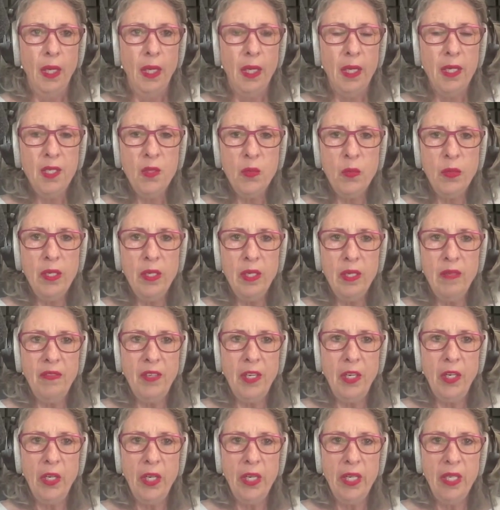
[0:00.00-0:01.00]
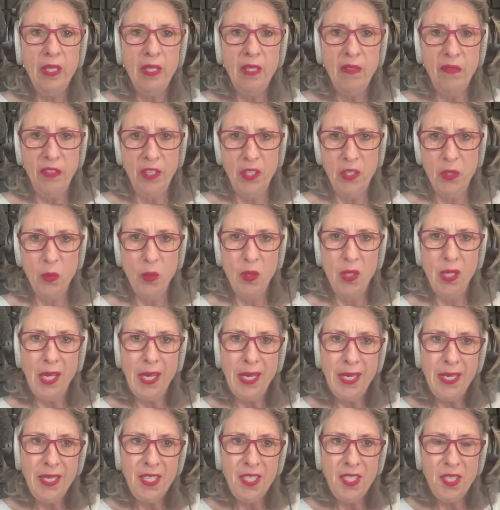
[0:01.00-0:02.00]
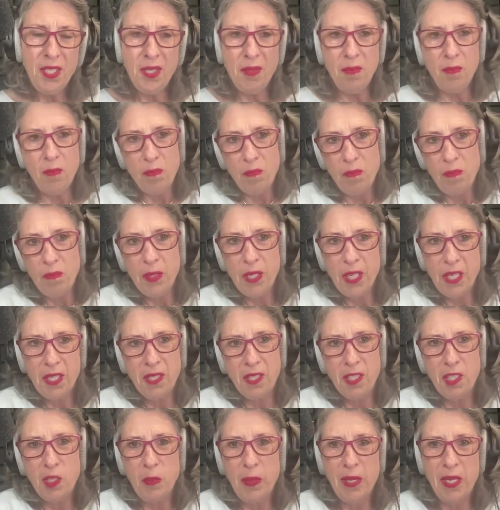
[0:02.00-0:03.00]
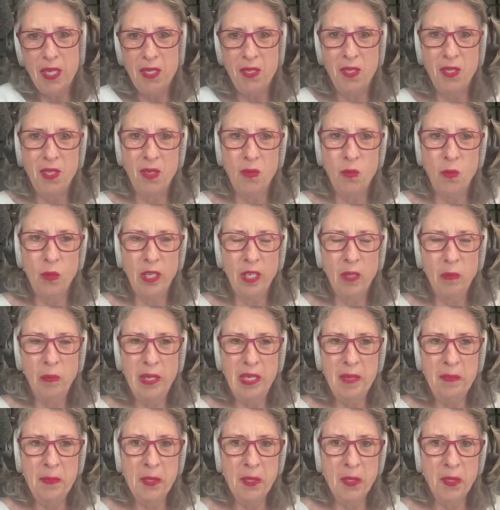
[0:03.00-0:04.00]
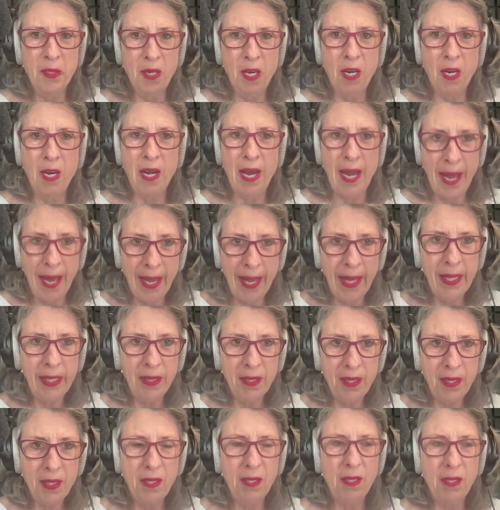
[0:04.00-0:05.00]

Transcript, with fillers: It's really very individualized, because it depends on where people are at.